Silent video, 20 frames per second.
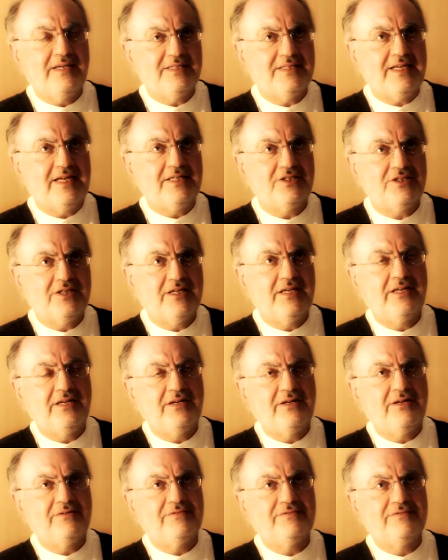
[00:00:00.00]
essentially
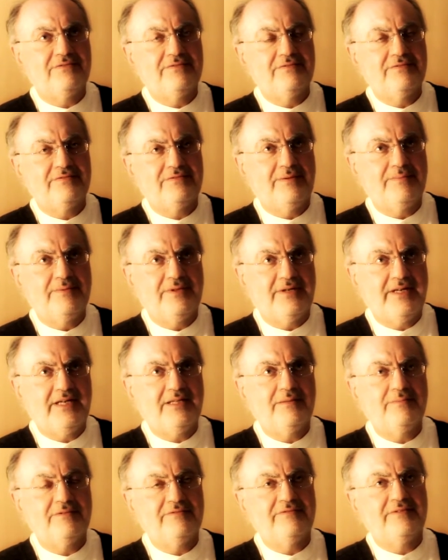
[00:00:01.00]
from the
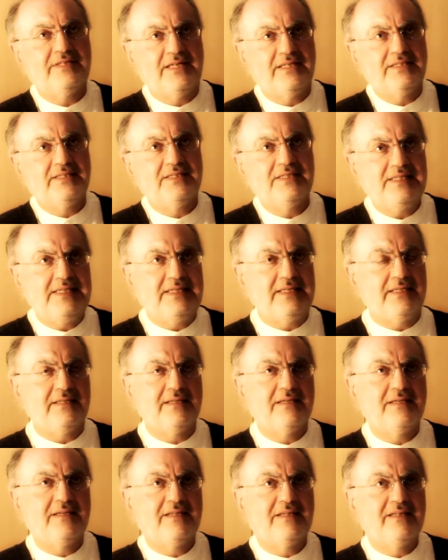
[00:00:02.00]
realm of the unseen,
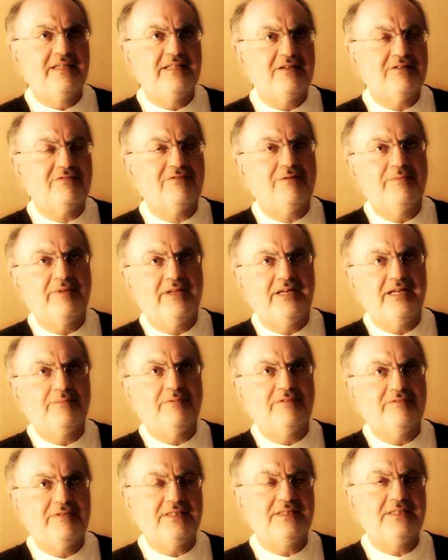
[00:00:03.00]
not from the realm
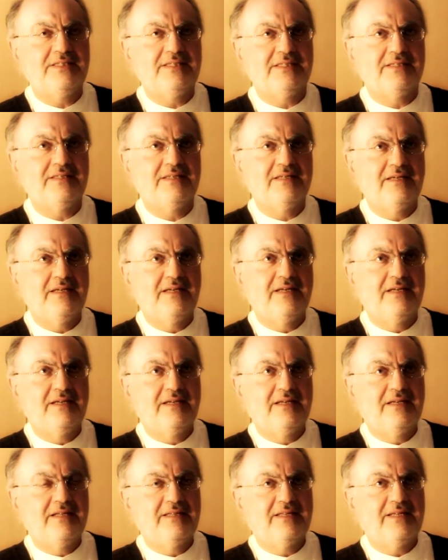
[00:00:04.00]
of the seen.
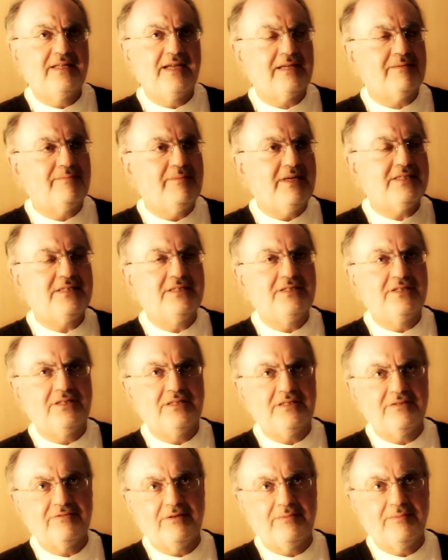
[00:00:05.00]
They're like
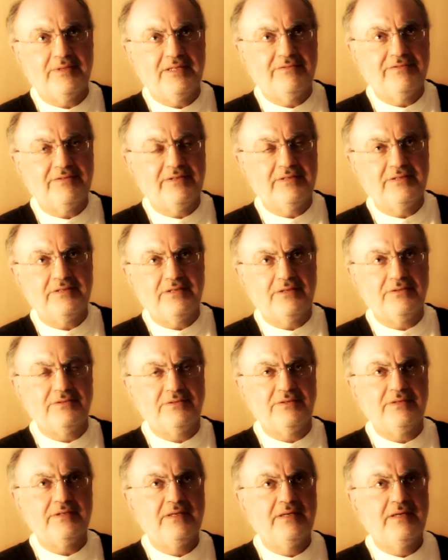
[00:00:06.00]
messengers from a different
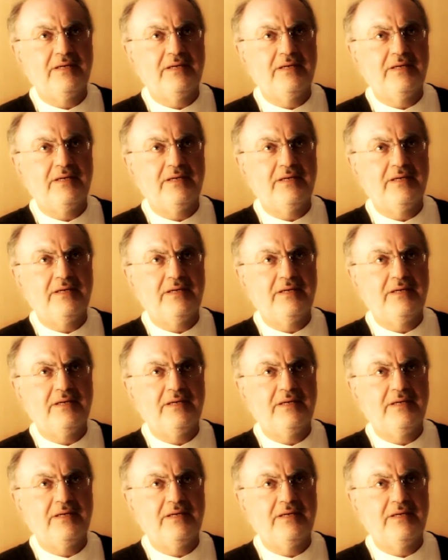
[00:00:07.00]
zone.